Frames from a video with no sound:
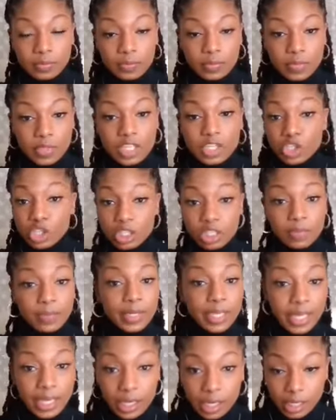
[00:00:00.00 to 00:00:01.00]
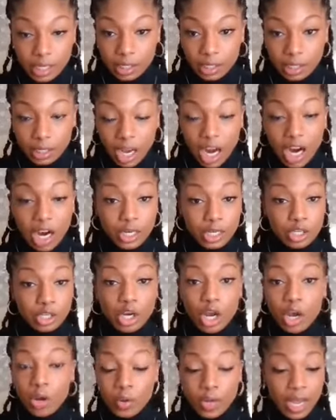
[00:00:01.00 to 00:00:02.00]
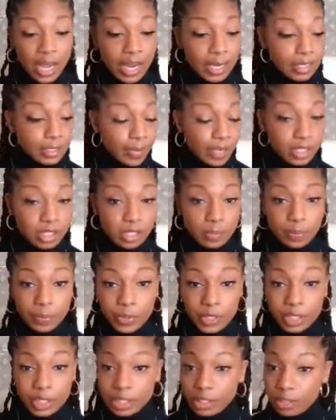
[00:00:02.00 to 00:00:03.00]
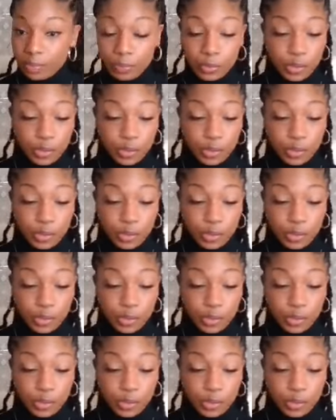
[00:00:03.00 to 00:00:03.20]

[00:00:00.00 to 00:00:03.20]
this is just the beginning. I already know God is about to put